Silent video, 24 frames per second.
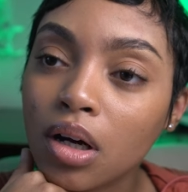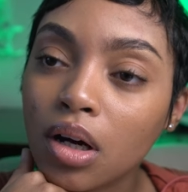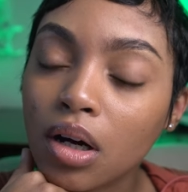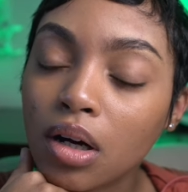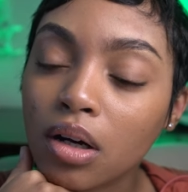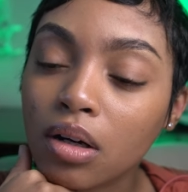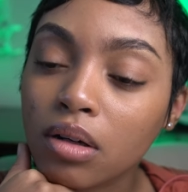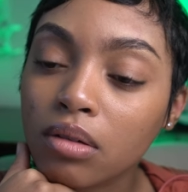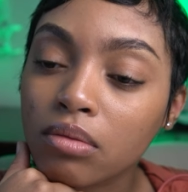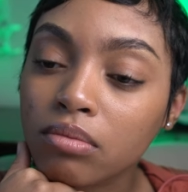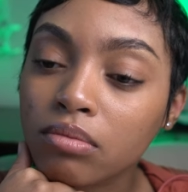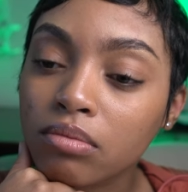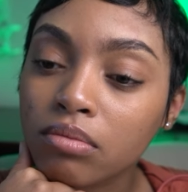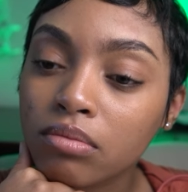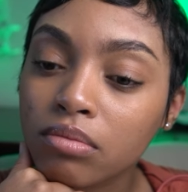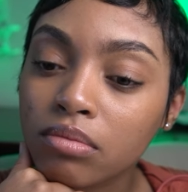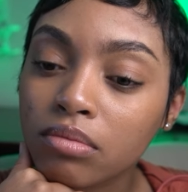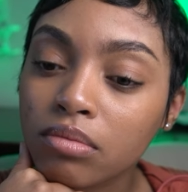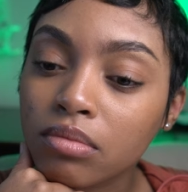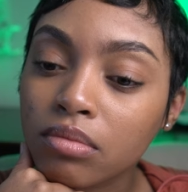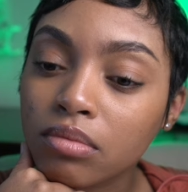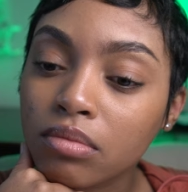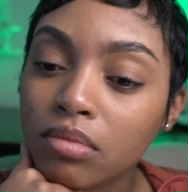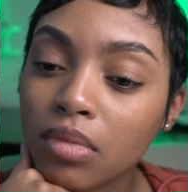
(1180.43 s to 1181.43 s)
Um,
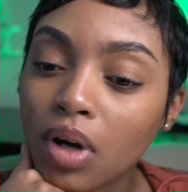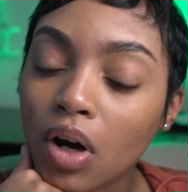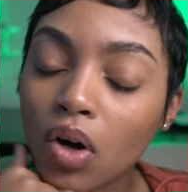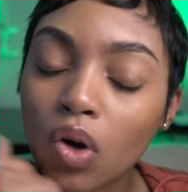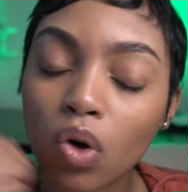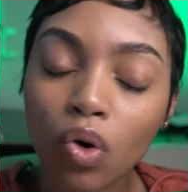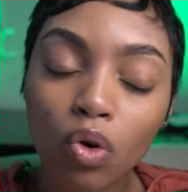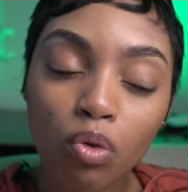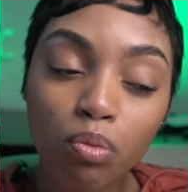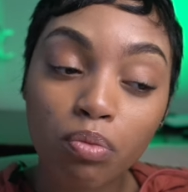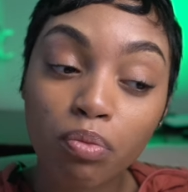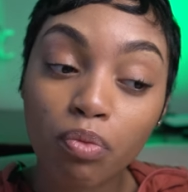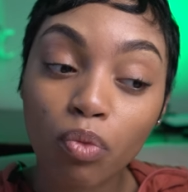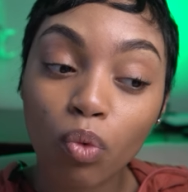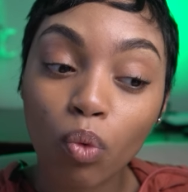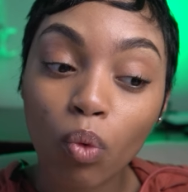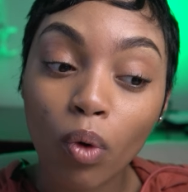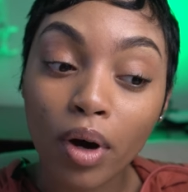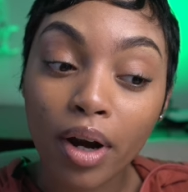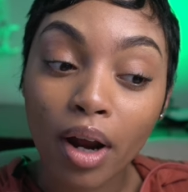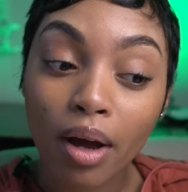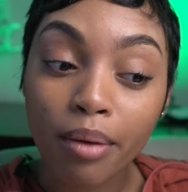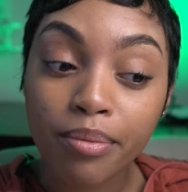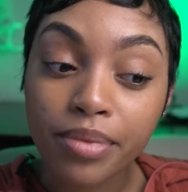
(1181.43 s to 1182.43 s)
I hope
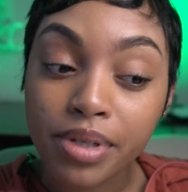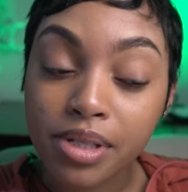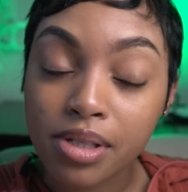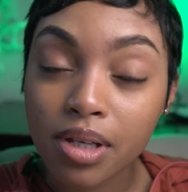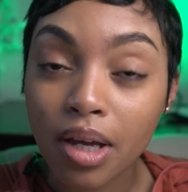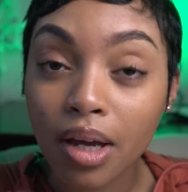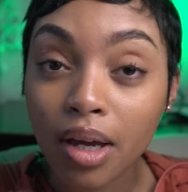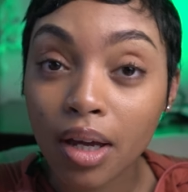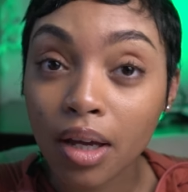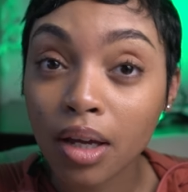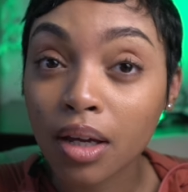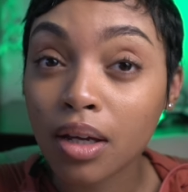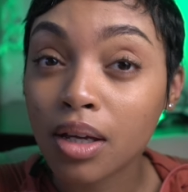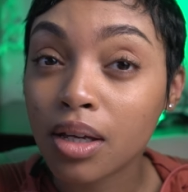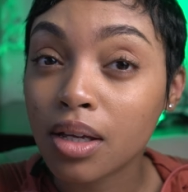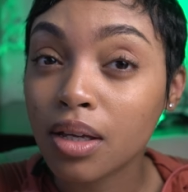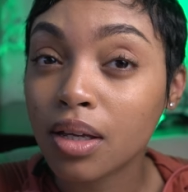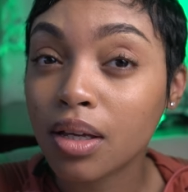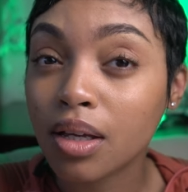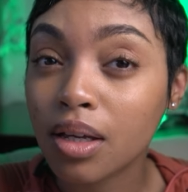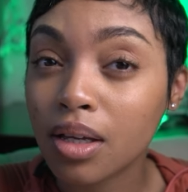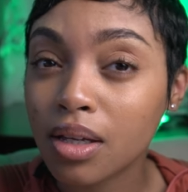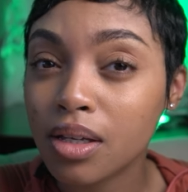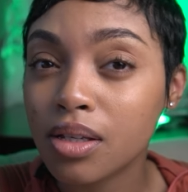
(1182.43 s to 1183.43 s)
what I'm saying
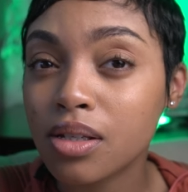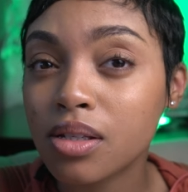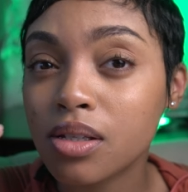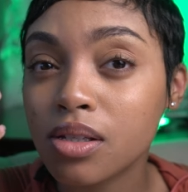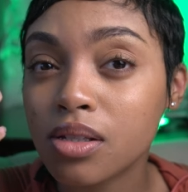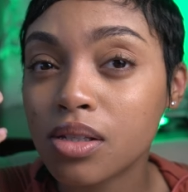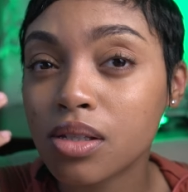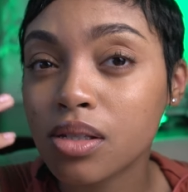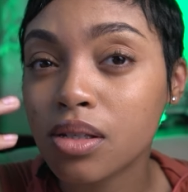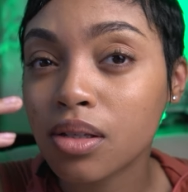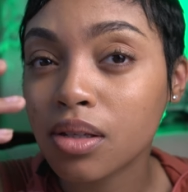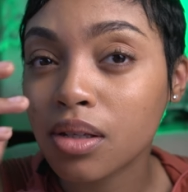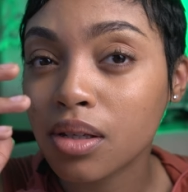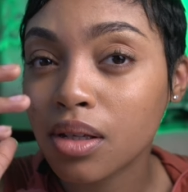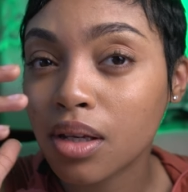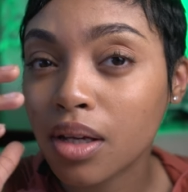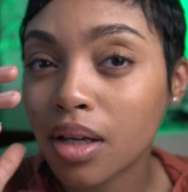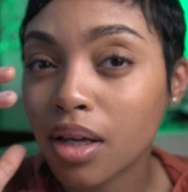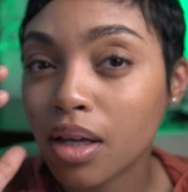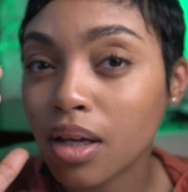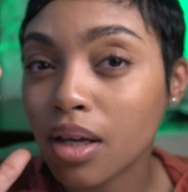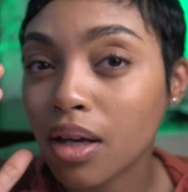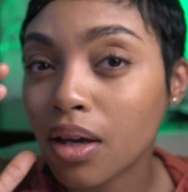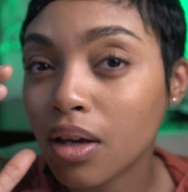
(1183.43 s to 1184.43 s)
is
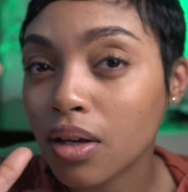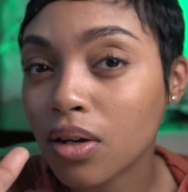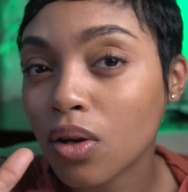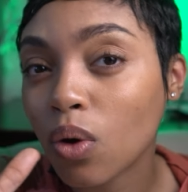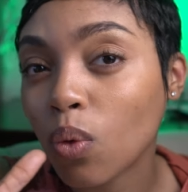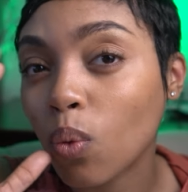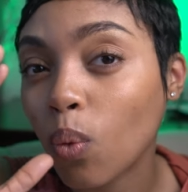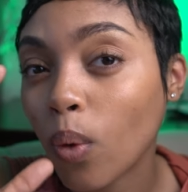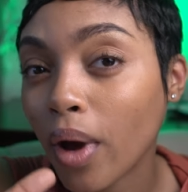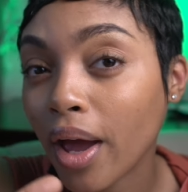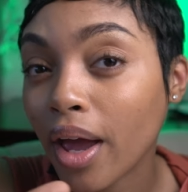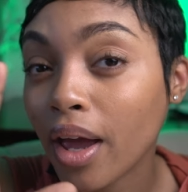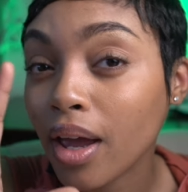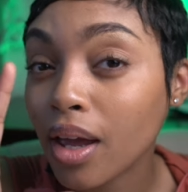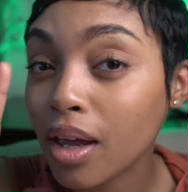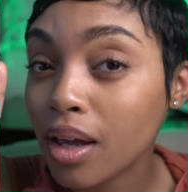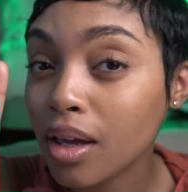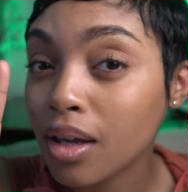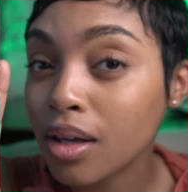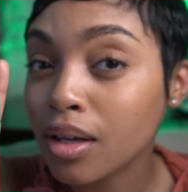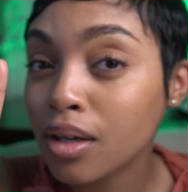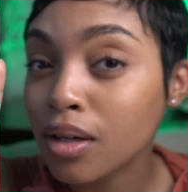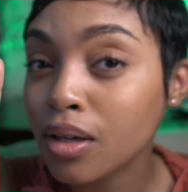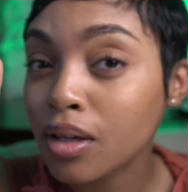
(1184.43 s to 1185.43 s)
in a
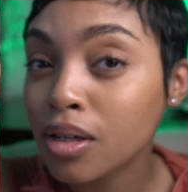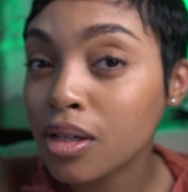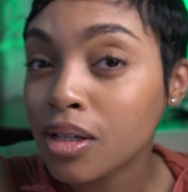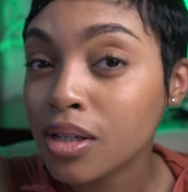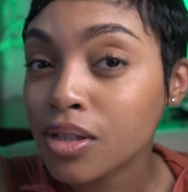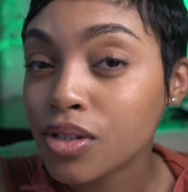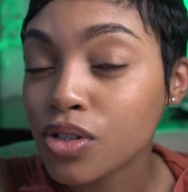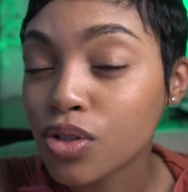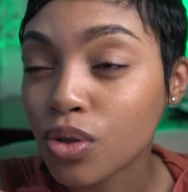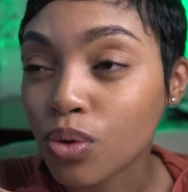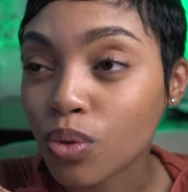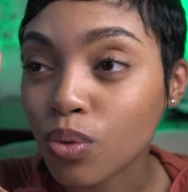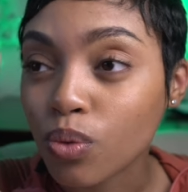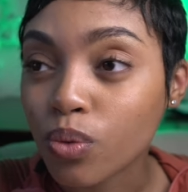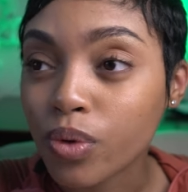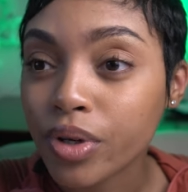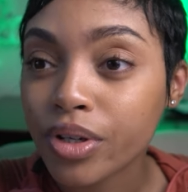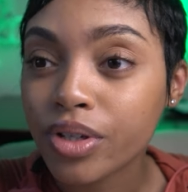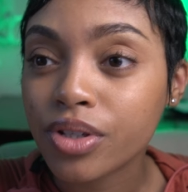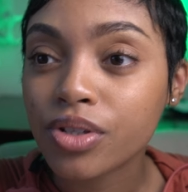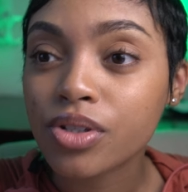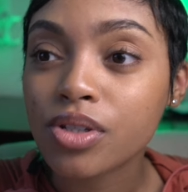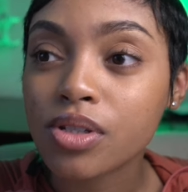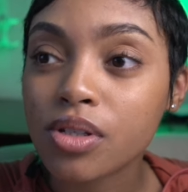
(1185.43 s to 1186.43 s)
way to
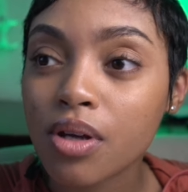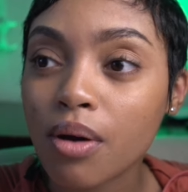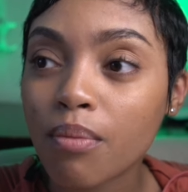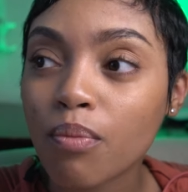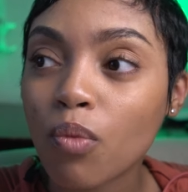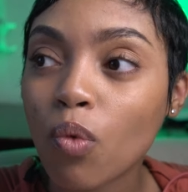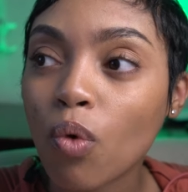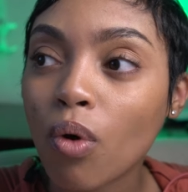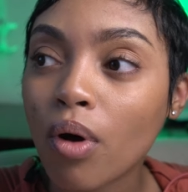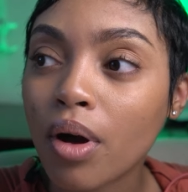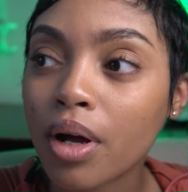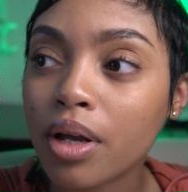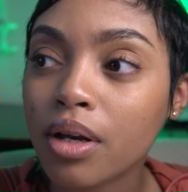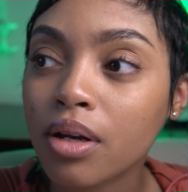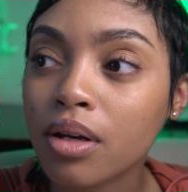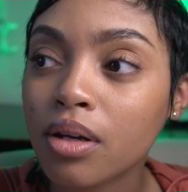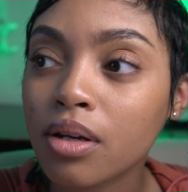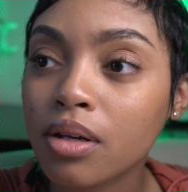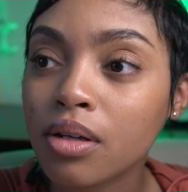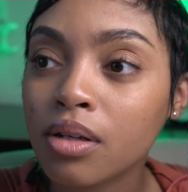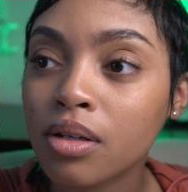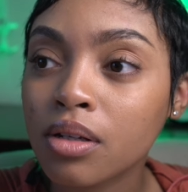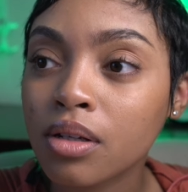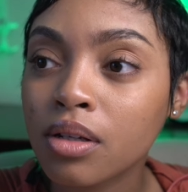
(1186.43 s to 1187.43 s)
reach
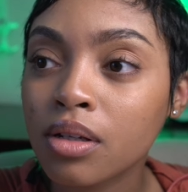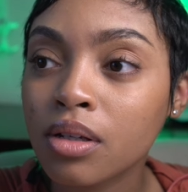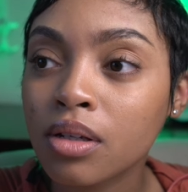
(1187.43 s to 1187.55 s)
someone